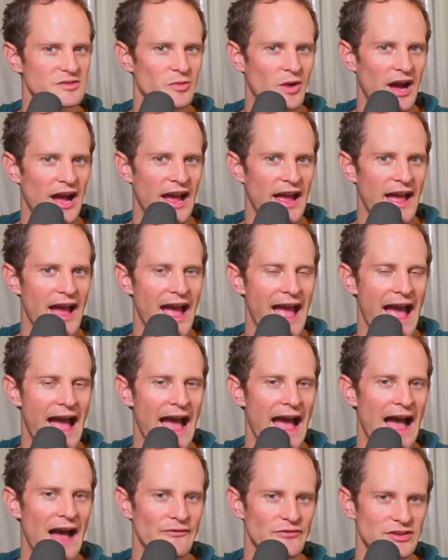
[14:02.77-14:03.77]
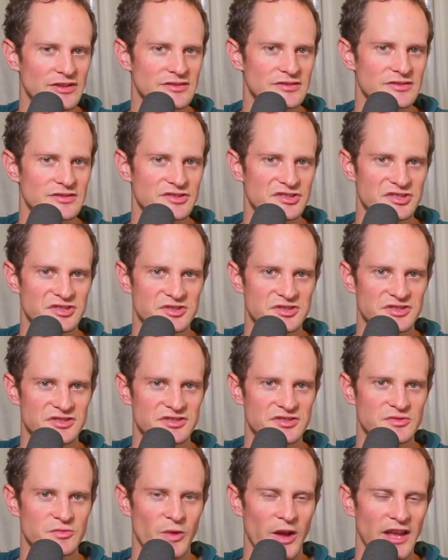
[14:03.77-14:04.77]
why I haven't
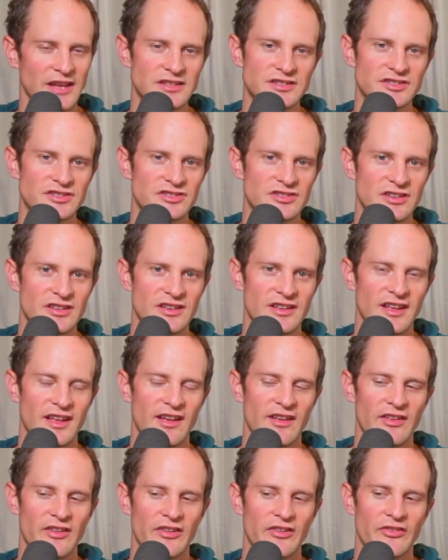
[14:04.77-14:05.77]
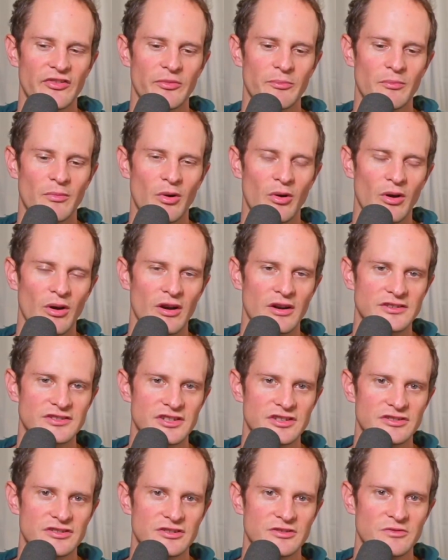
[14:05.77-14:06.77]
switched is more
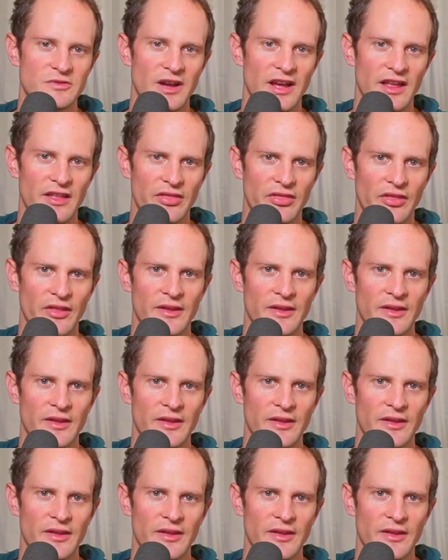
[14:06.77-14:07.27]
to do with,